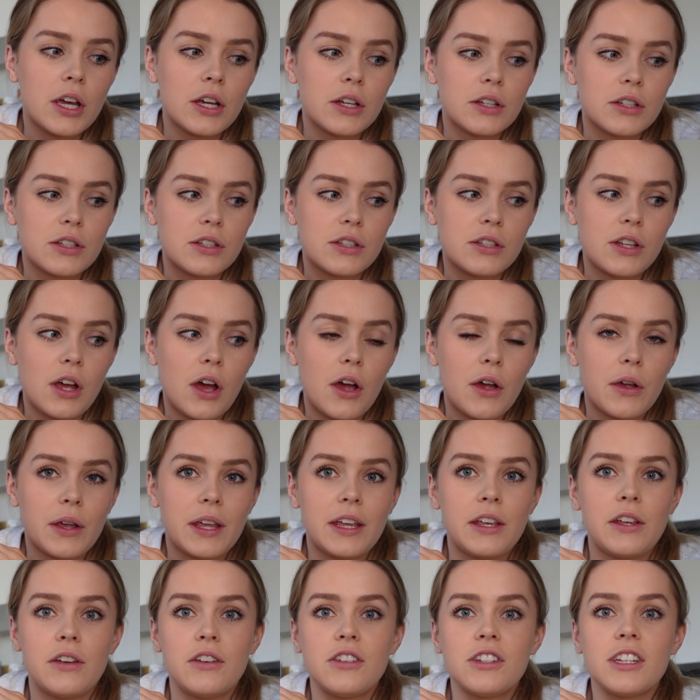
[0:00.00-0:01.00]
So
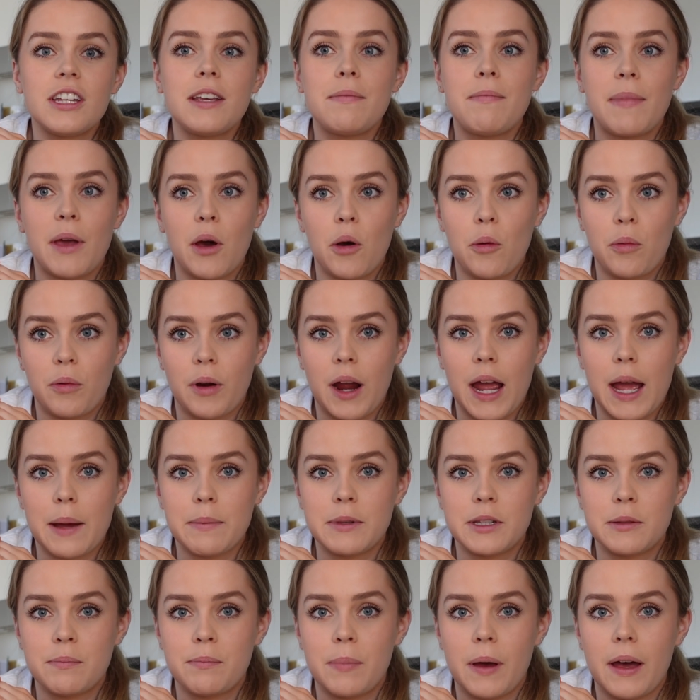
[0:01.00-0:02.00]
he usually meal
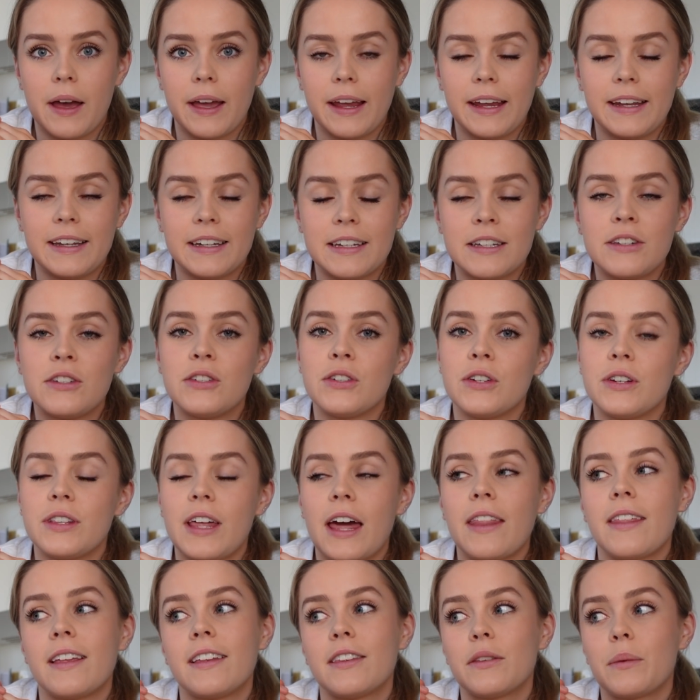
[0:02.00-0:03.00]
preps, but he didn't do
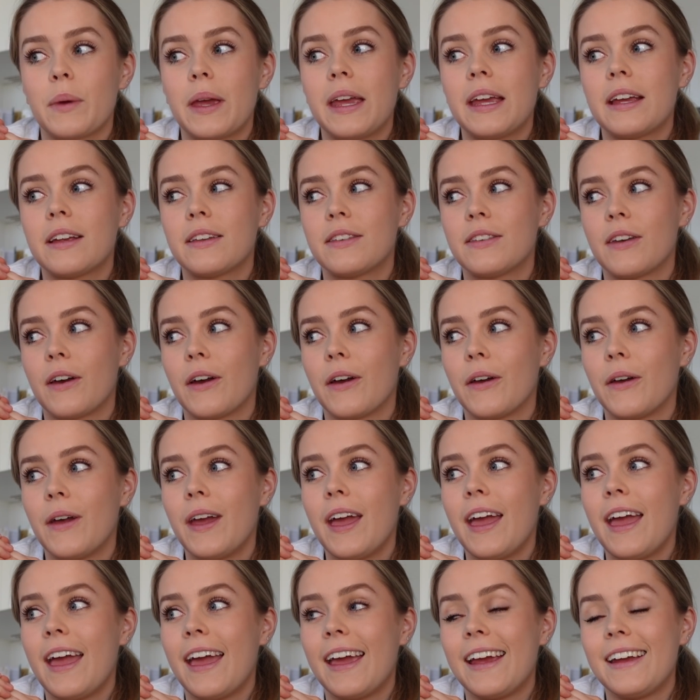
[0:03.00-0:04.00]
that this week, so
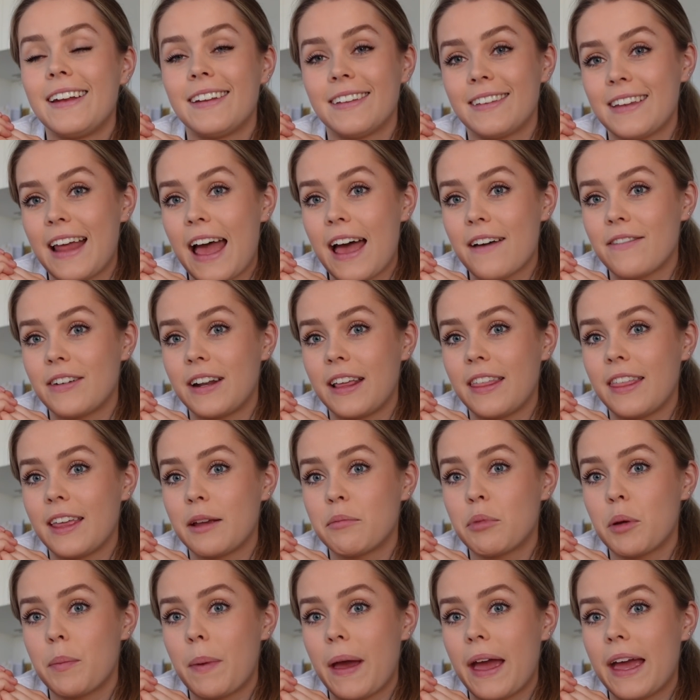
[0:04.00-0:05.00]
he doesn't have anything
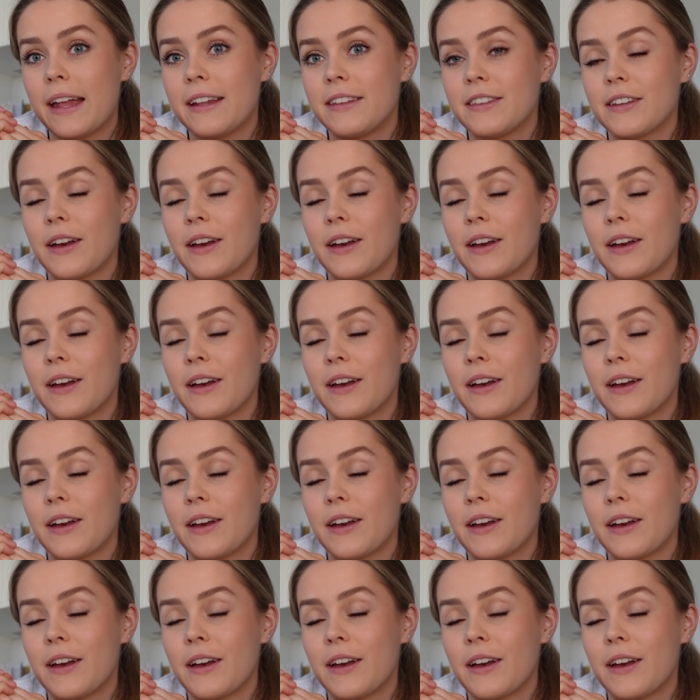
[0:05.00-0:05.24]
prepared.